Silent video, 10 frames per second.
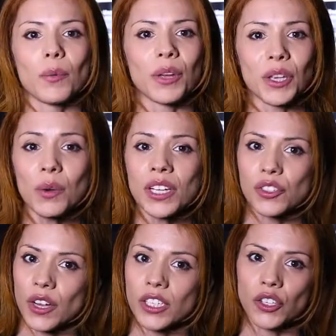When you
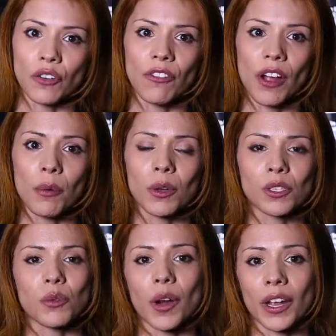entrust your firewall
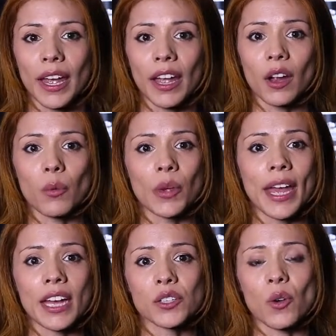to our care, we
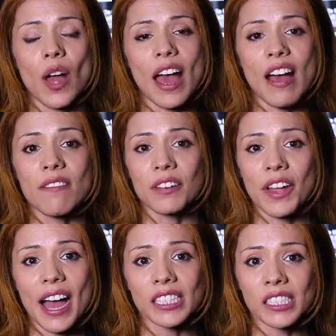handle
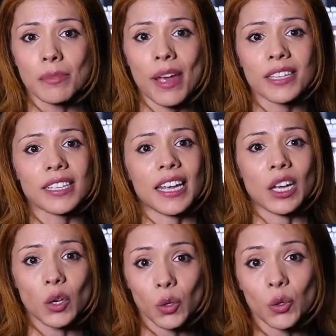every aspect,
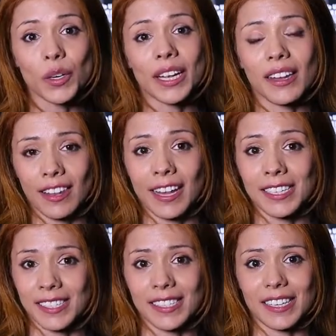including
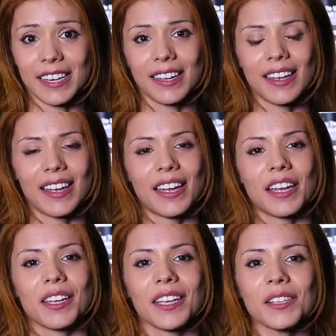licensing.
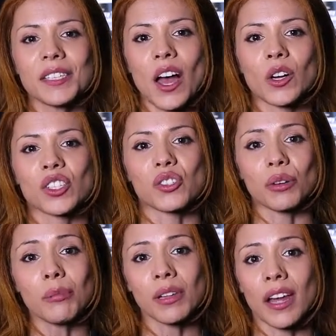Here's how our
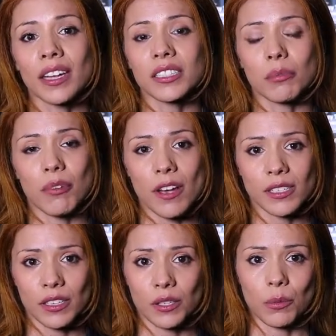streamlined
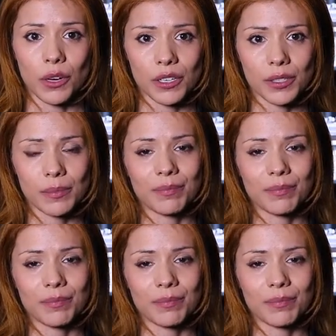process works.